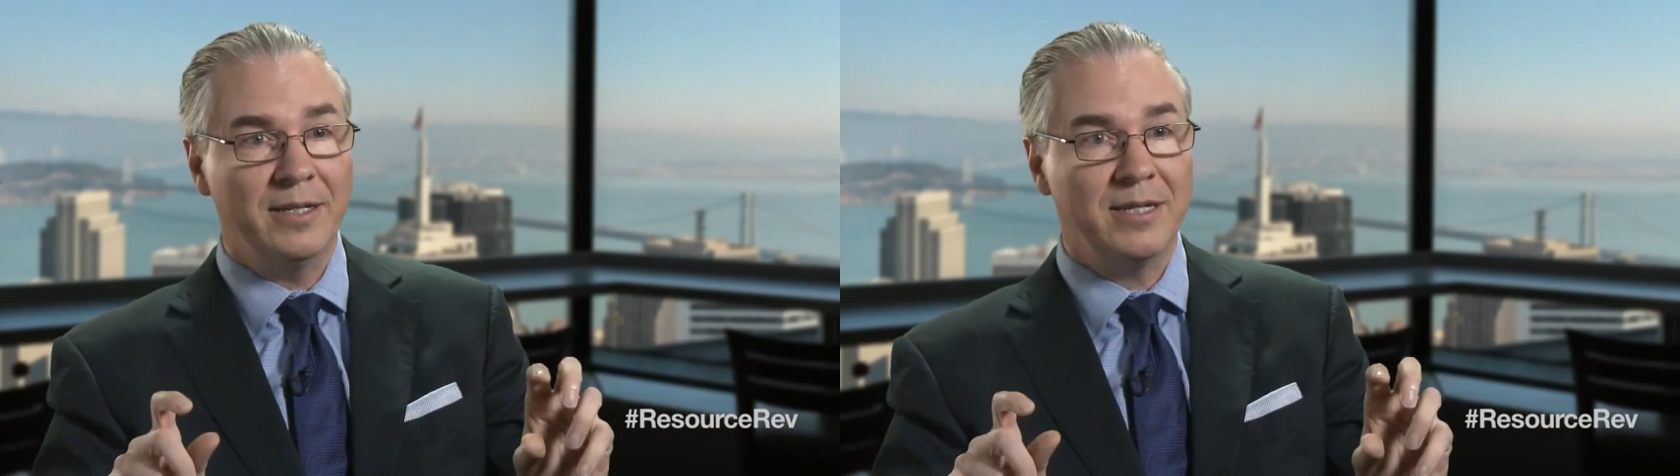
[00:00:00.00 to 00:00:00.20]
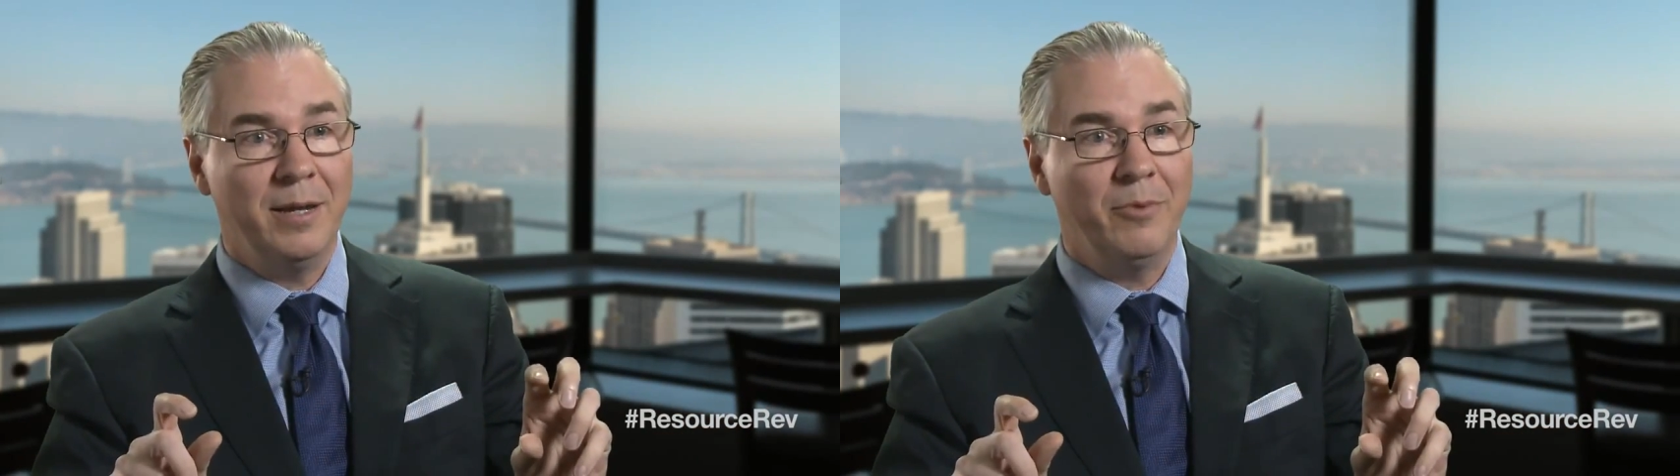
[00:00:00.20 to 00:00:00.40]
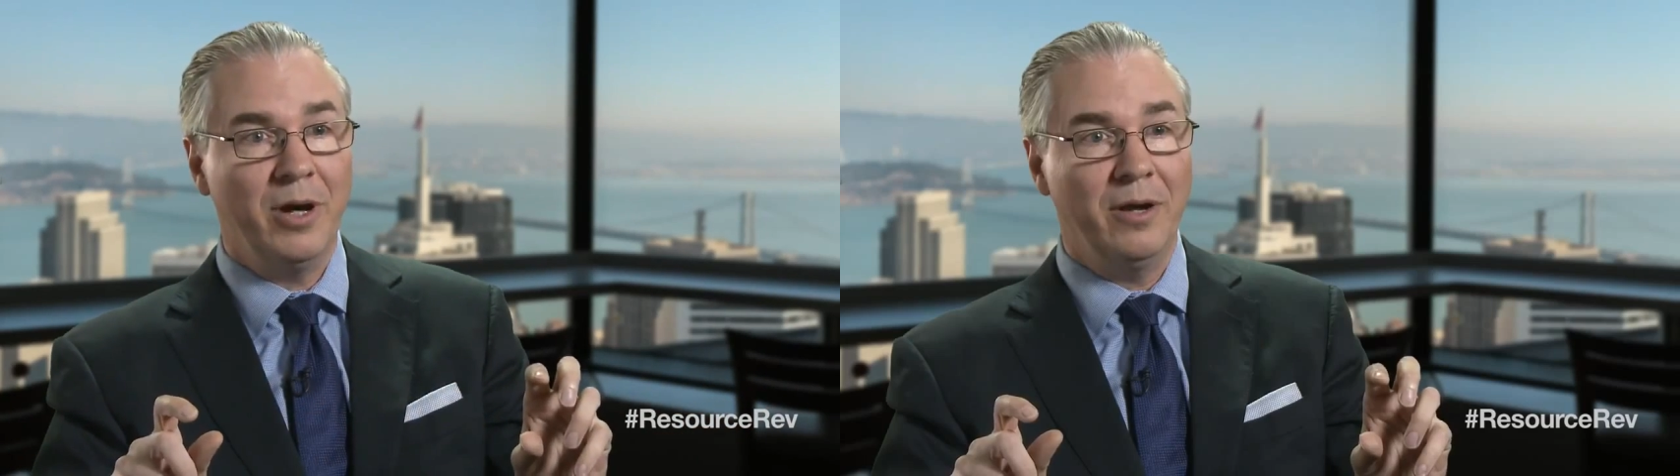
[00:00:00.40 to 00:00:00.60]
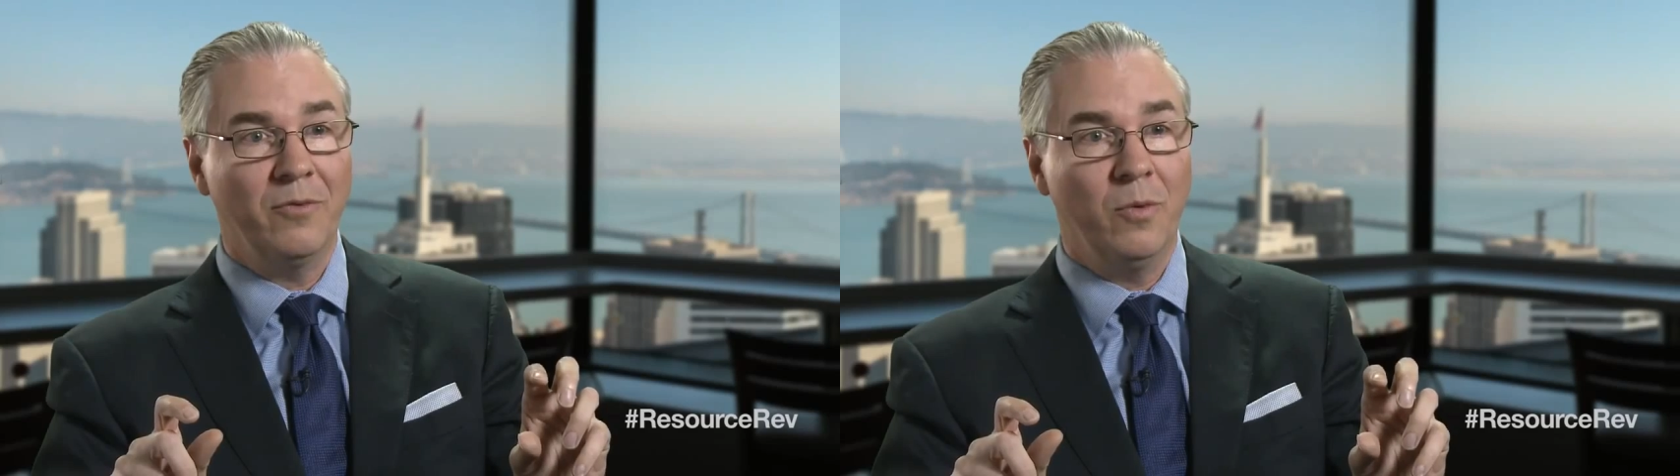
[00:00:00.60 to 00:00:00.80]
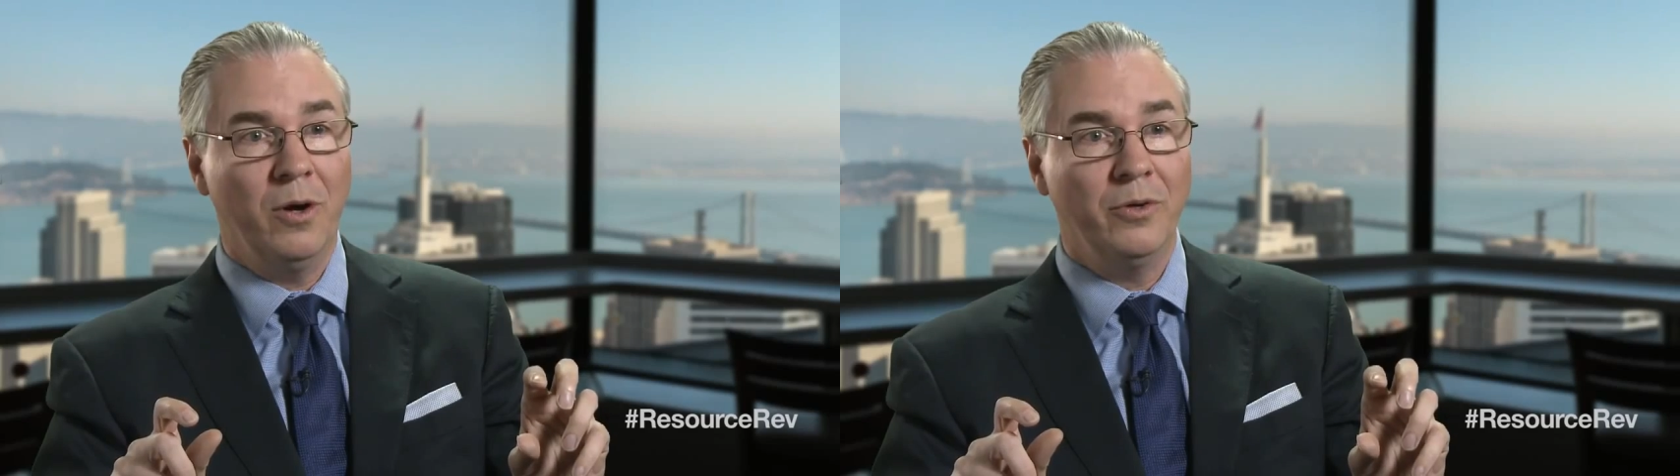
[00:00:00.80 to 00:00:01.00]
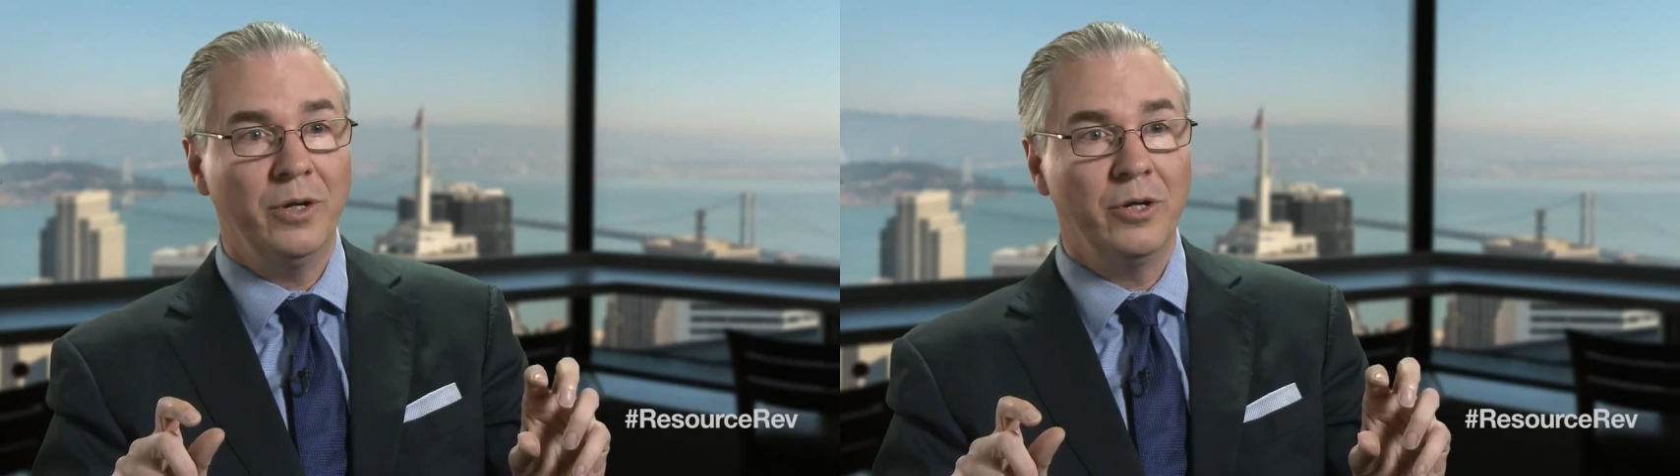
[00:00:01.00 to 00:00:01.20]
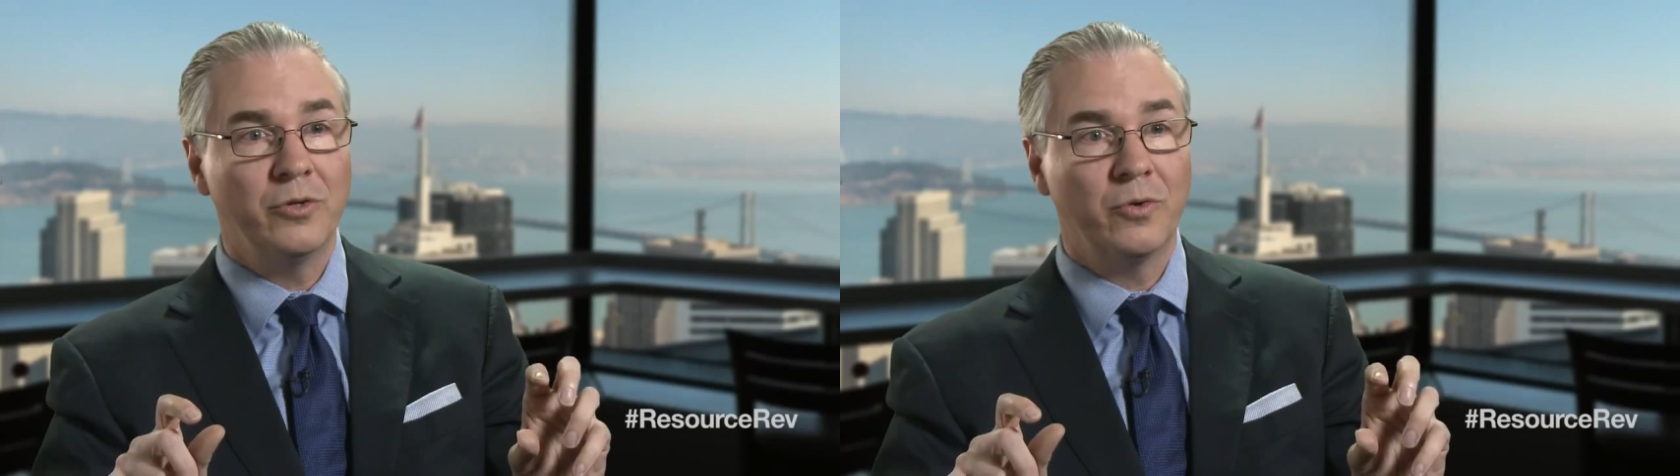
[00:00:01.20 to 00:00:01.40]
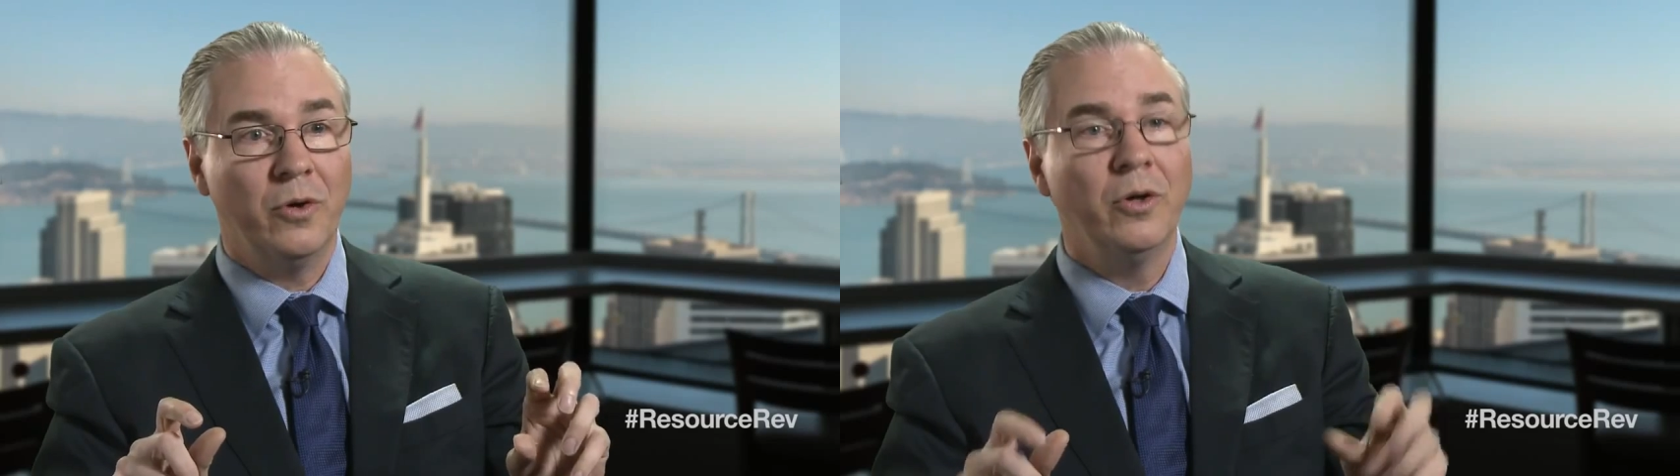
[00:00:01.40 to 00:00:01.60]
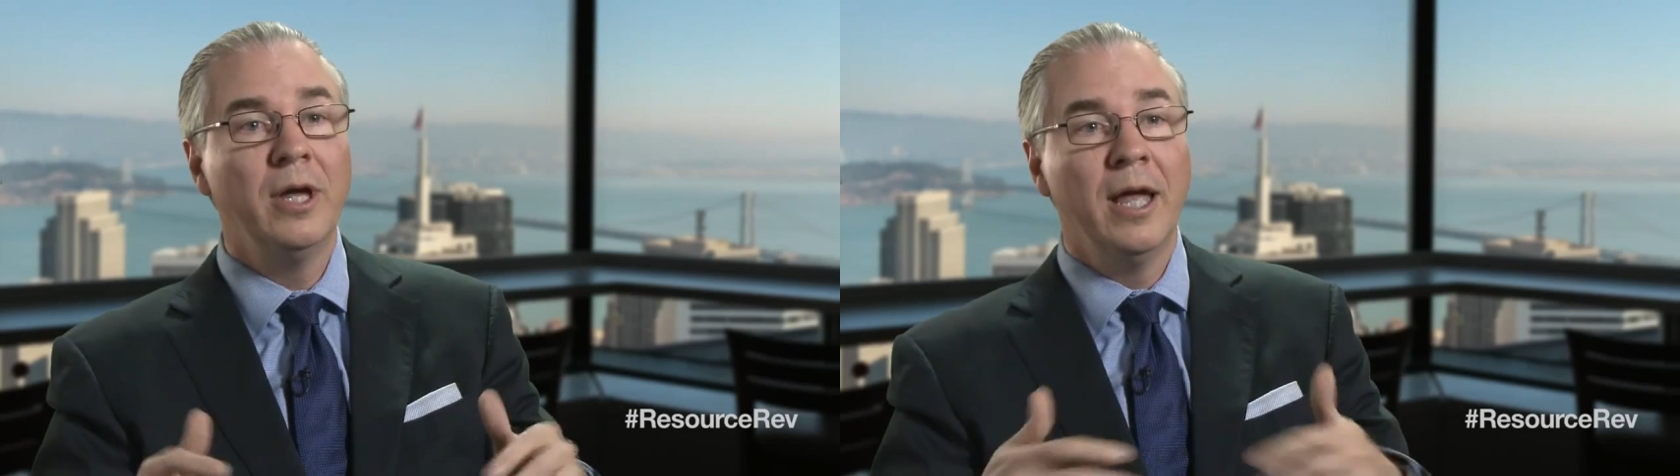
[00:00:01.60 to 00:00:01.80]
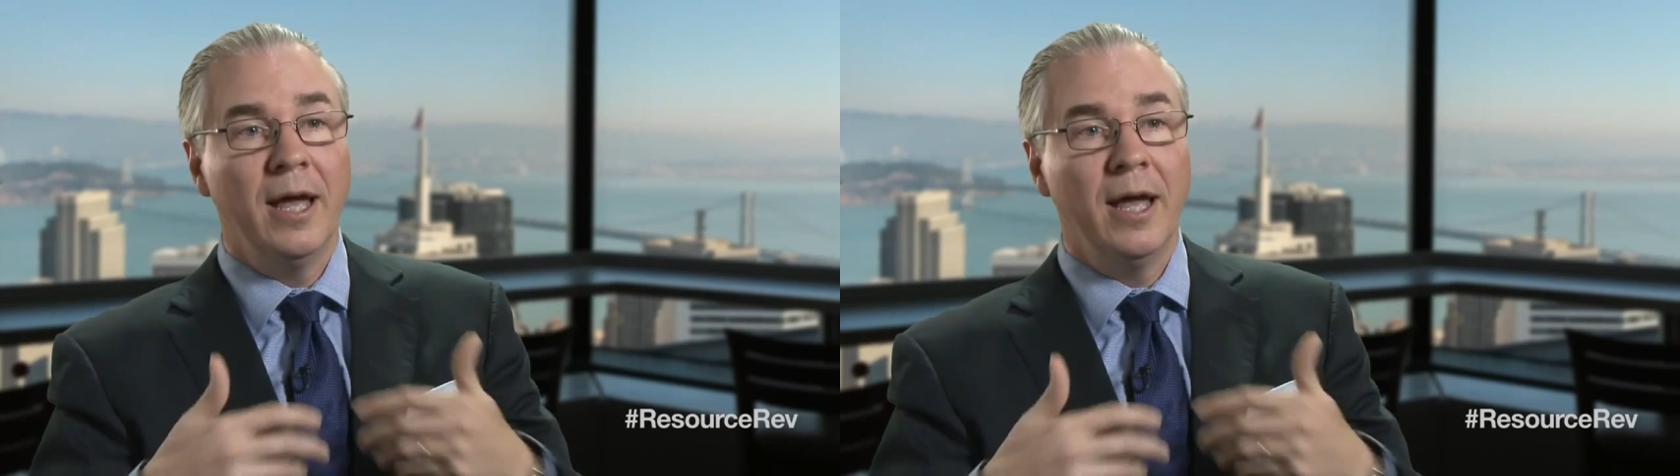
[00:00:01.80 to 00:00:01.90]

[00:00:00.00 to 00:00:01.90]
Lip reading: same kind of quality control.